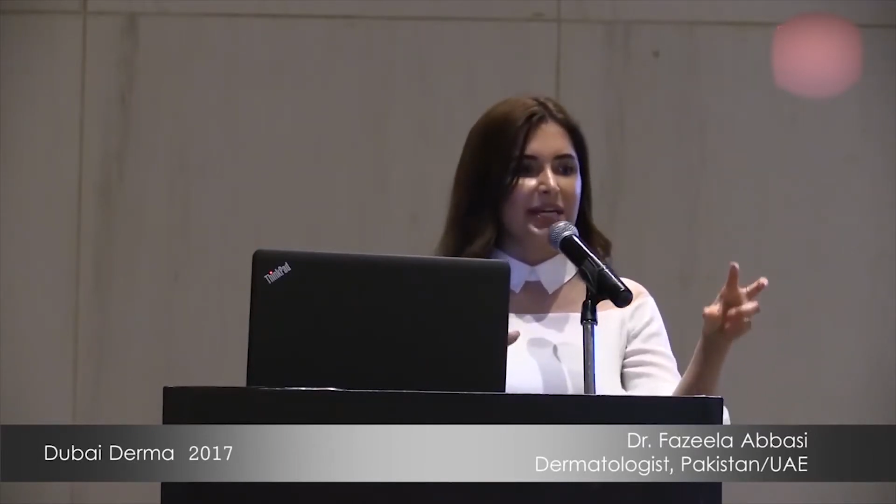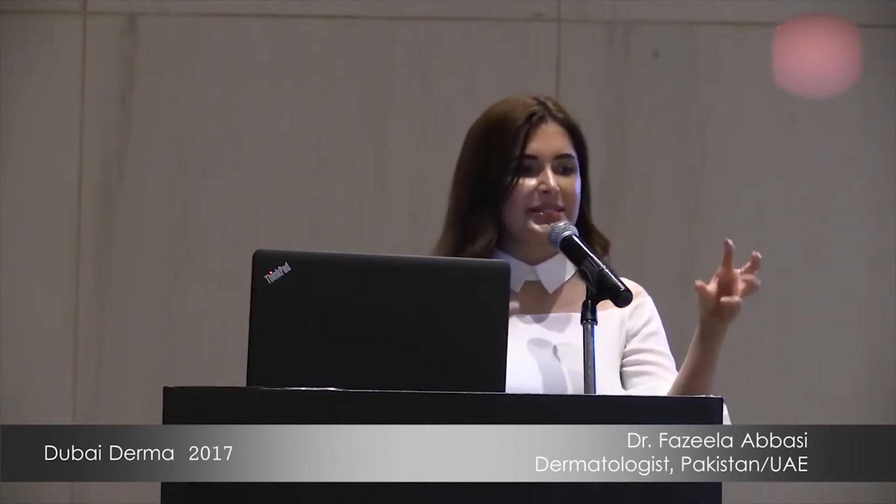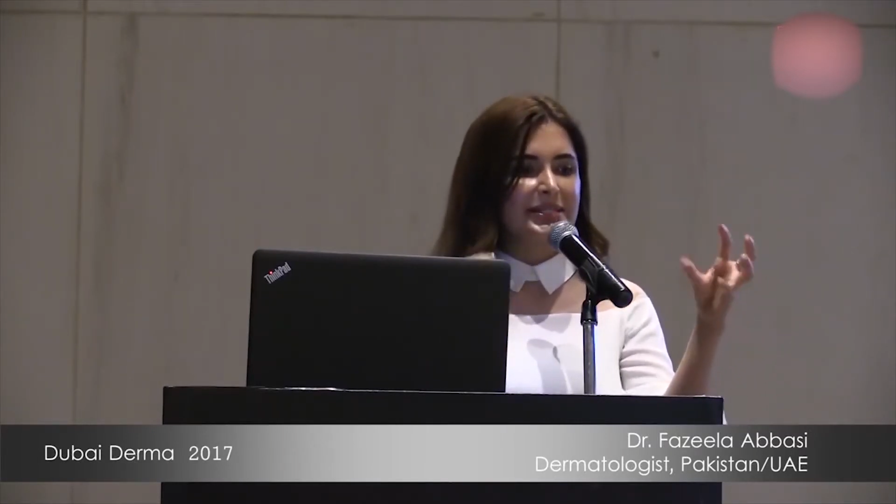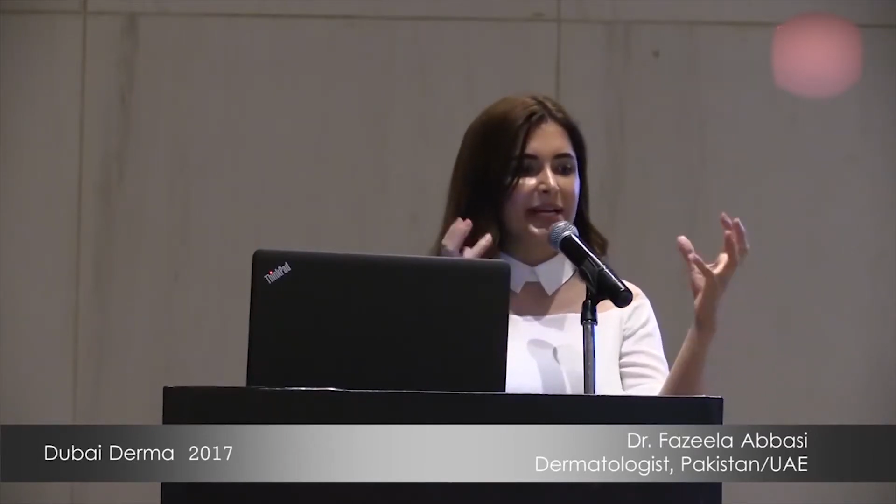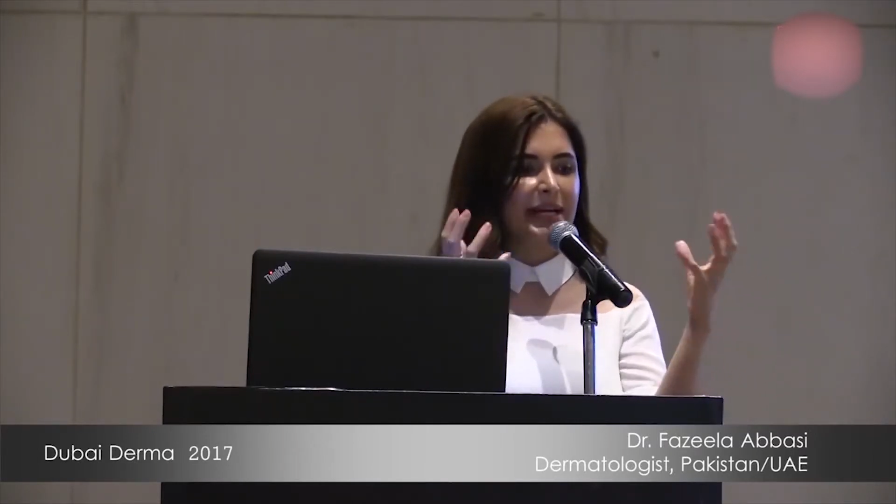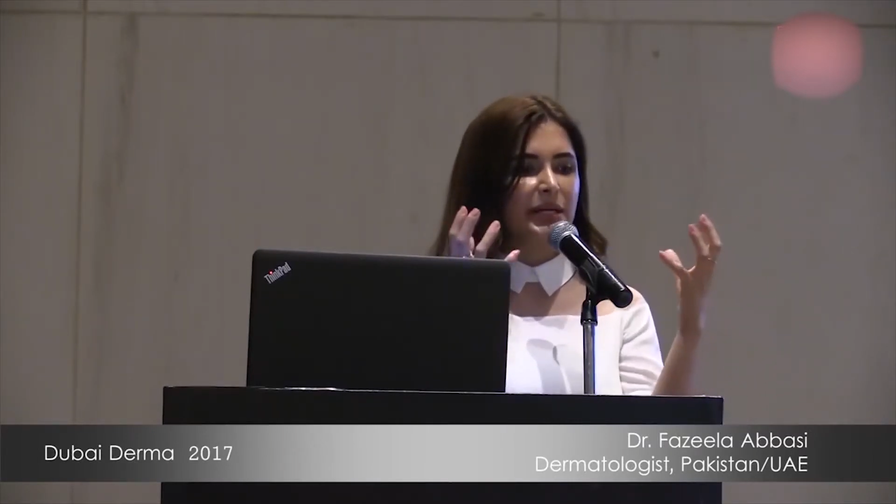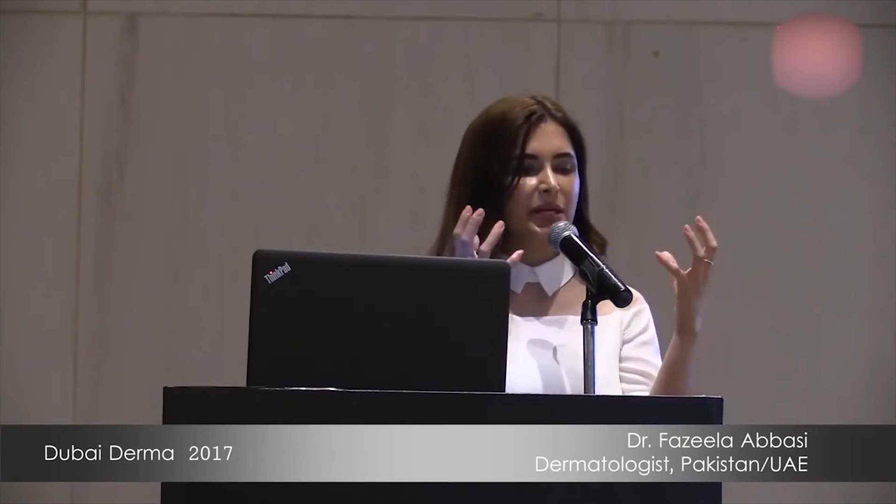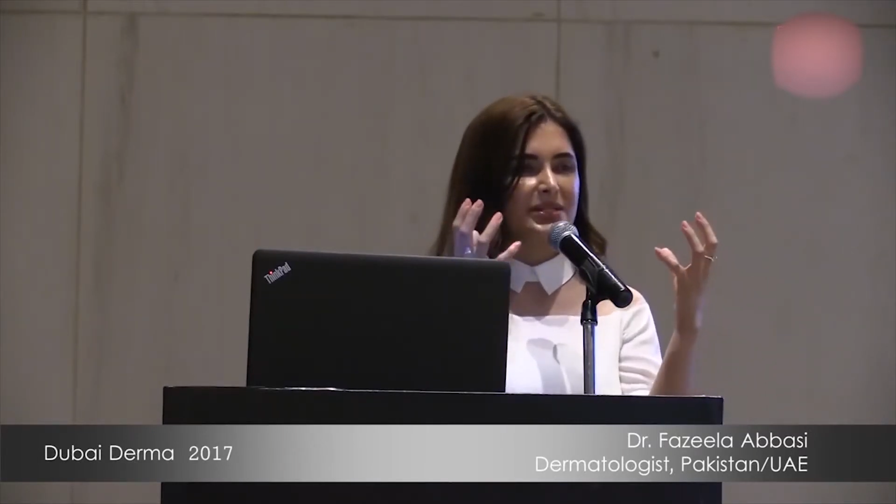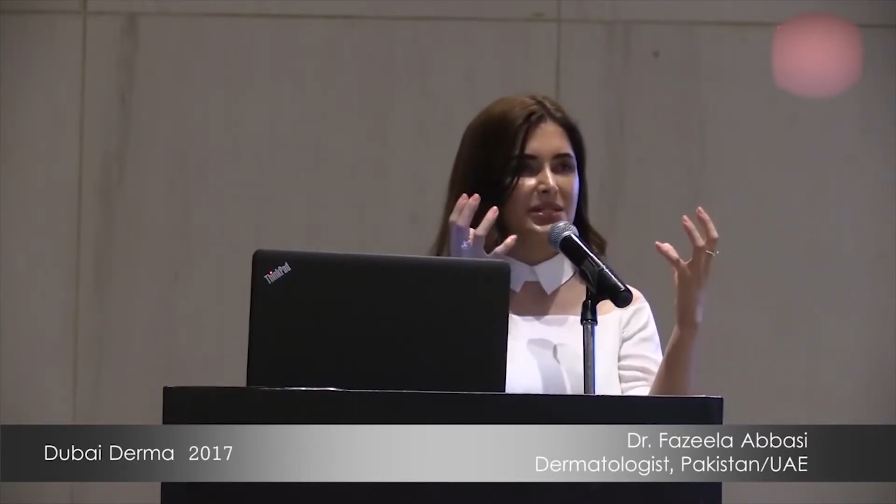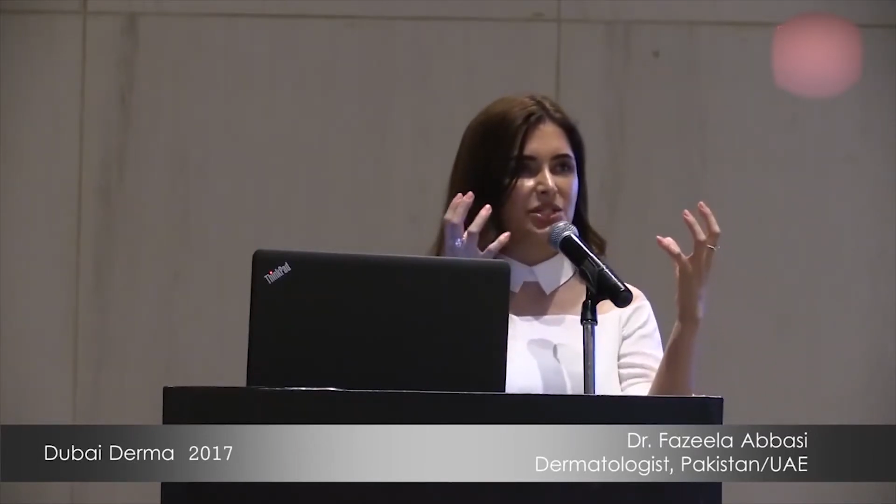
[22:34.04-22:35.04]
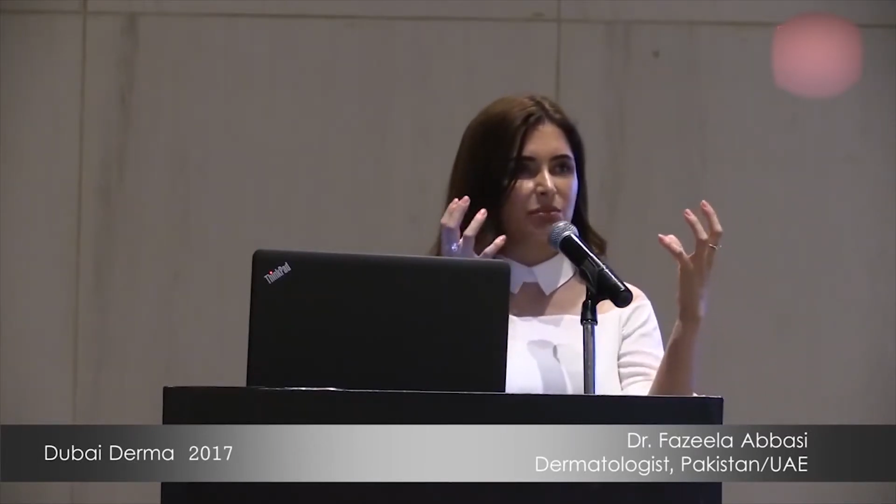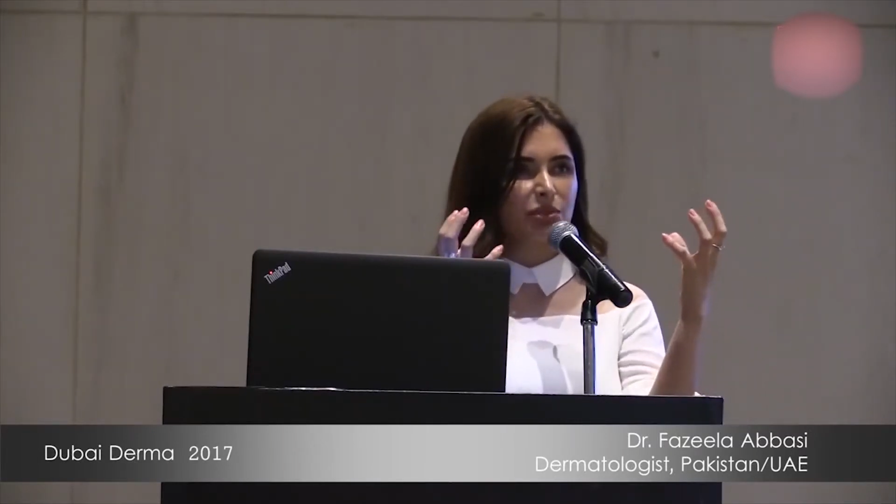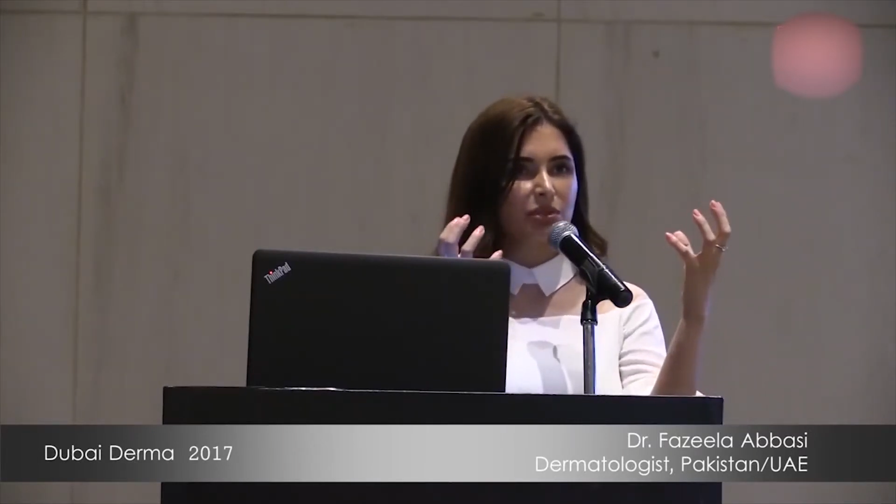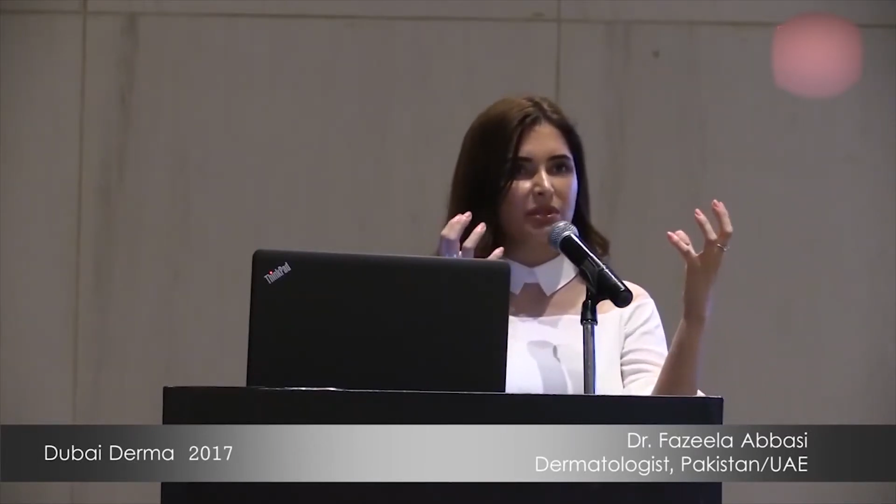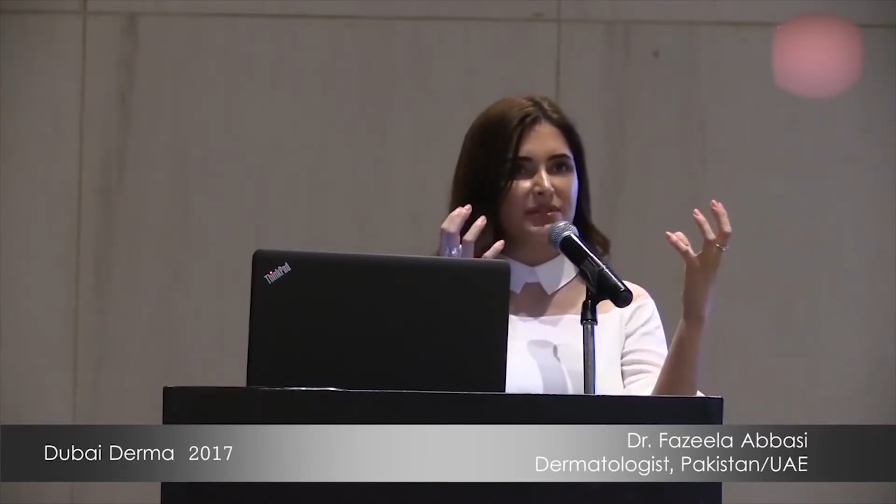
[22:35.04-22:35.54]
it's like a
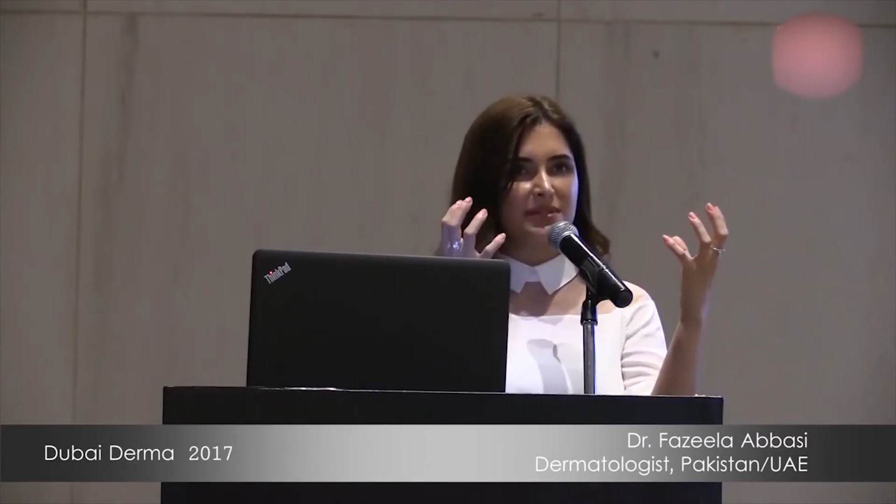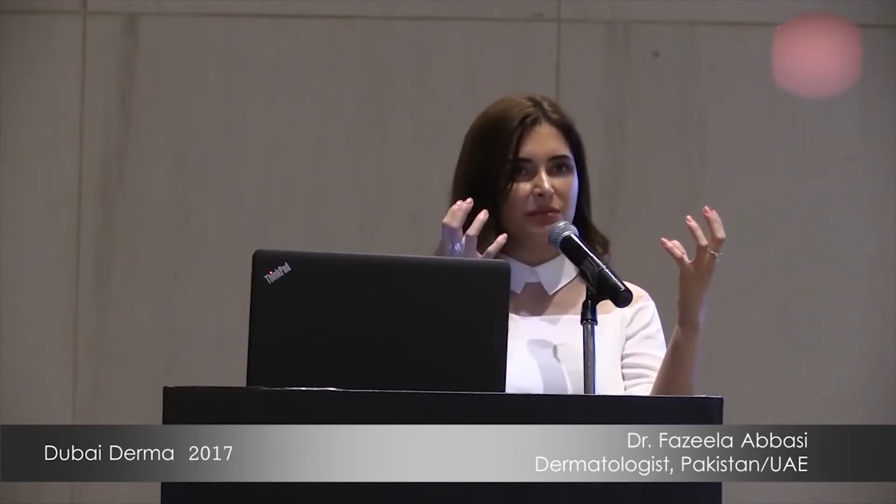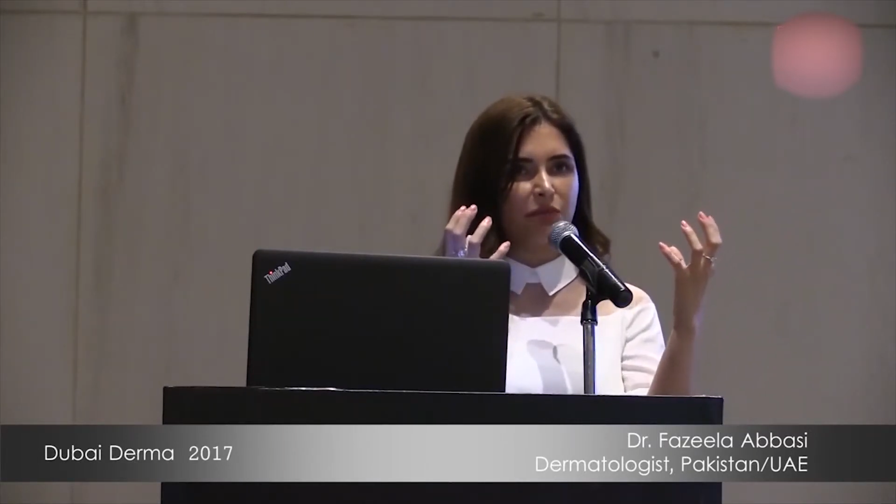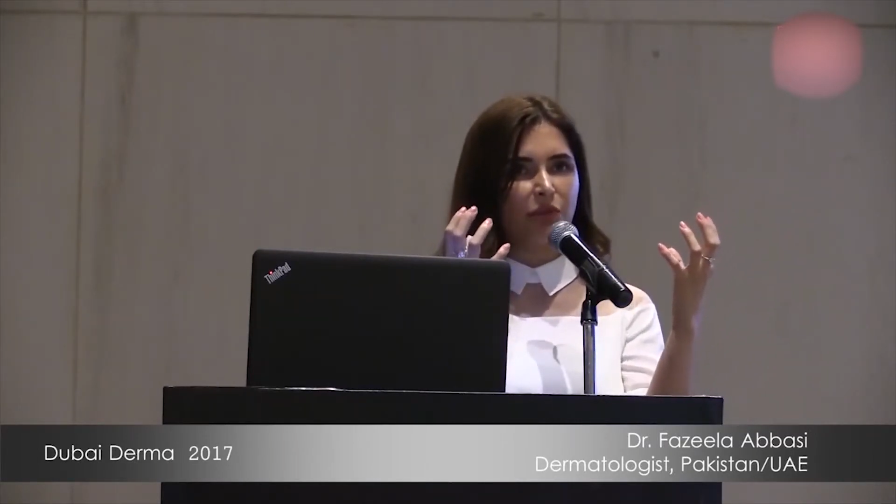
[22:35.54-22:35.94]
stimulus